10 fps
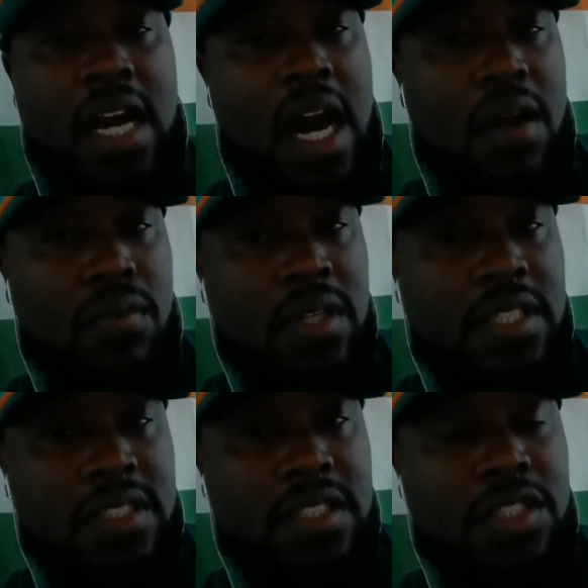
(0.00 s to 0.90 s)
God
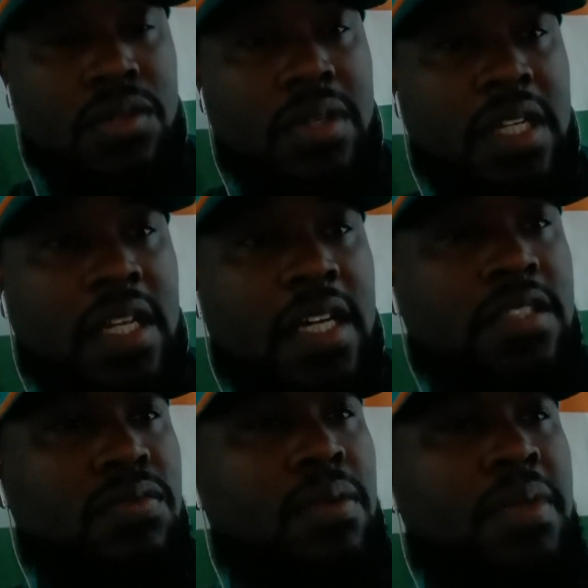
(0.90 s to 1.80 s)
willing, see you in the
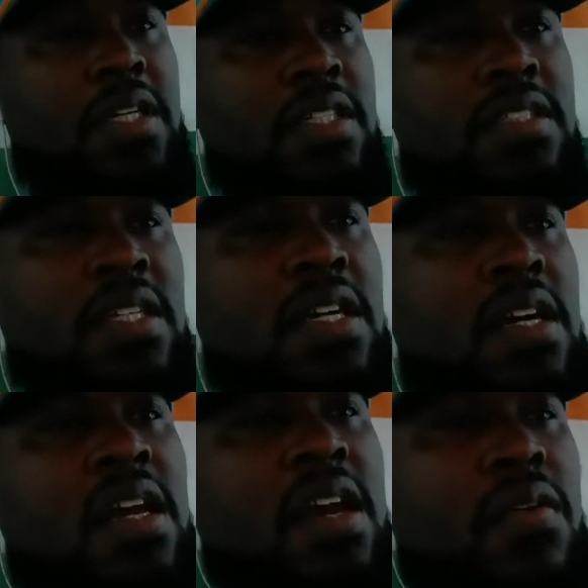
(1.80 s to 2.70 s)
next one, because
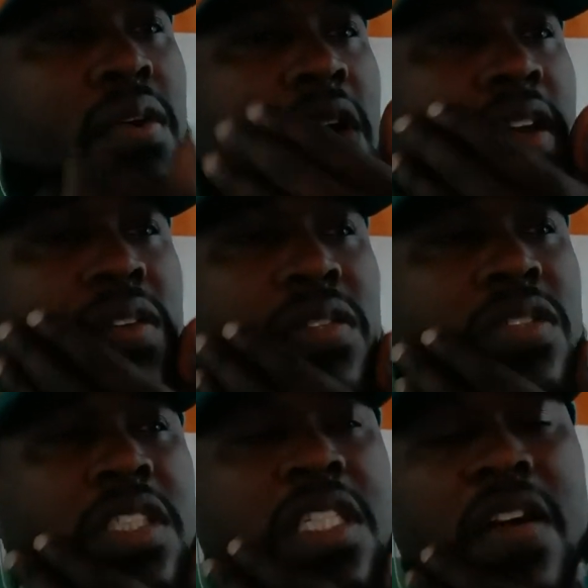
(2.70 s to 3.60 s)
you
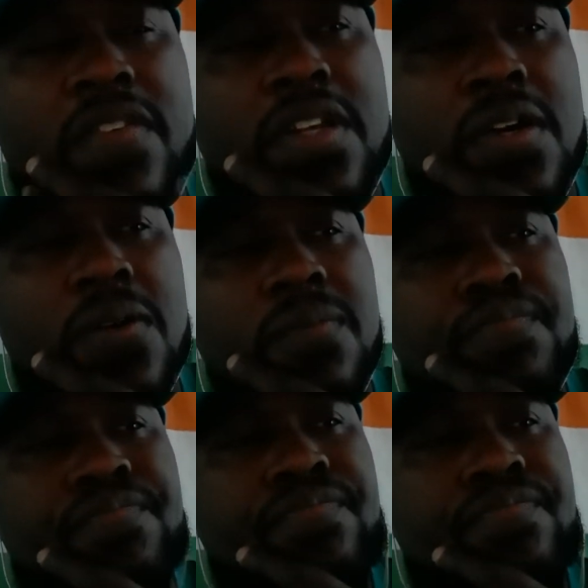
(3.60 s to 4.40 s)
just never know.